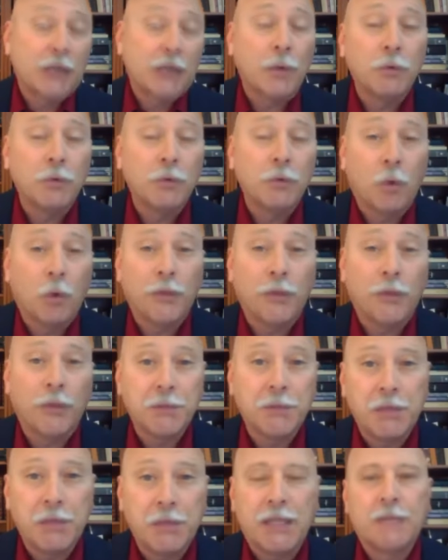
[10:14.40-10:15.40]
we would want
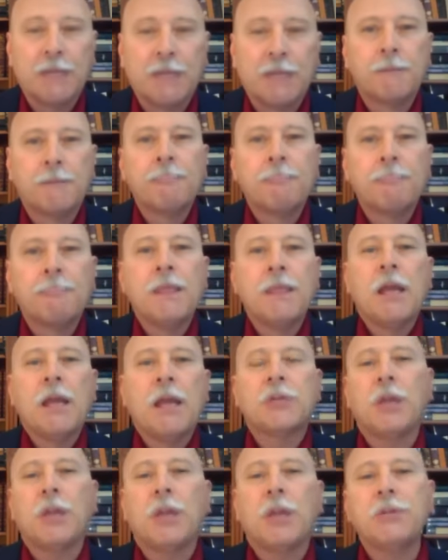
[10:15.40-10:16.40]
them to be.
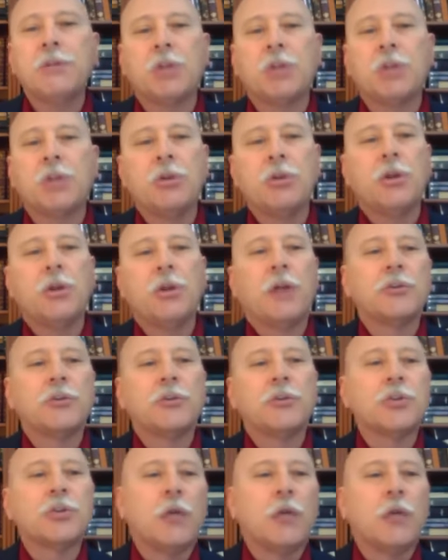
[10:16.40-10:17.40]
And so let me show you
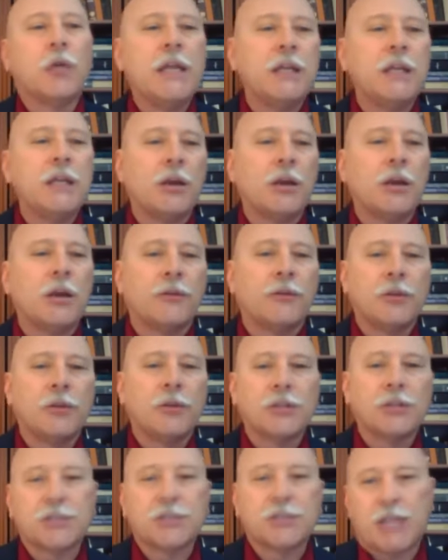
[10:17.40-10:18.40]
another screen here for
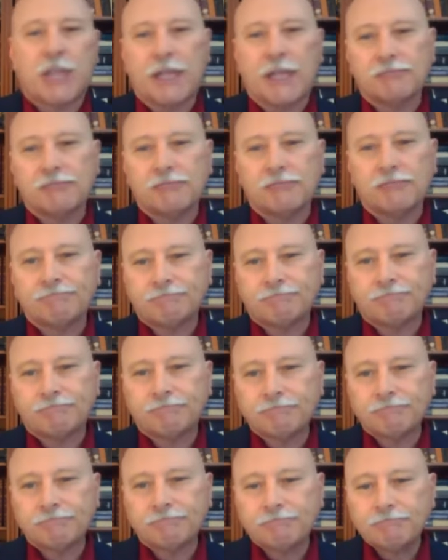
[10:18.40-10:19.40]
just a second.
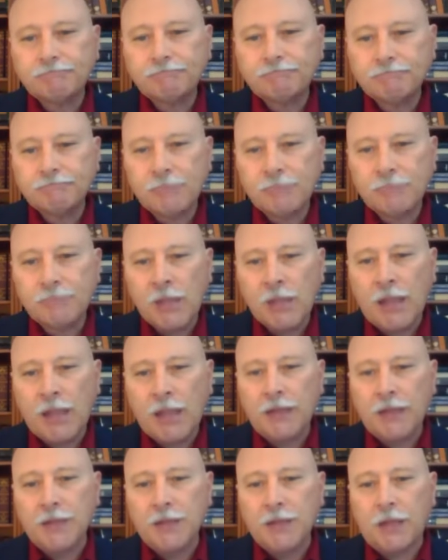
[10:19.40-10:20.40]

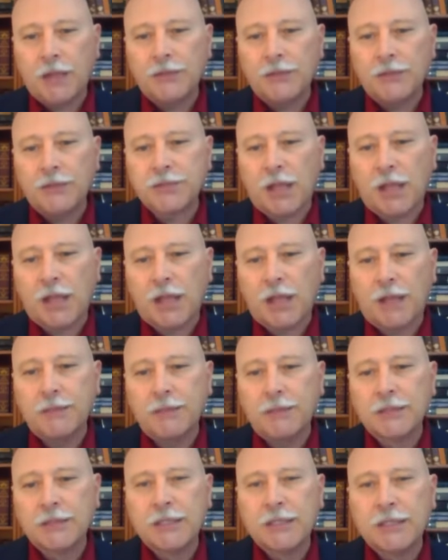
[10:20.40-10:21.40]
And this
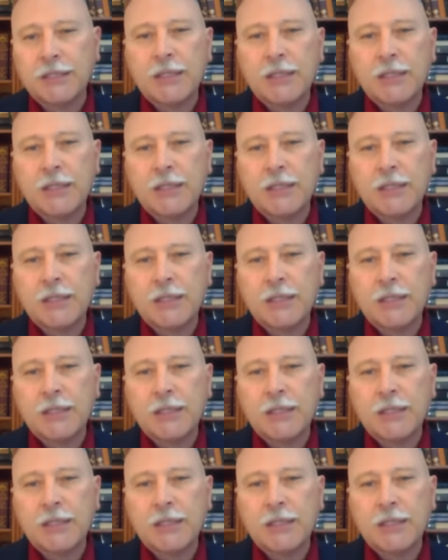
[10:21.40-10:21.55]
time,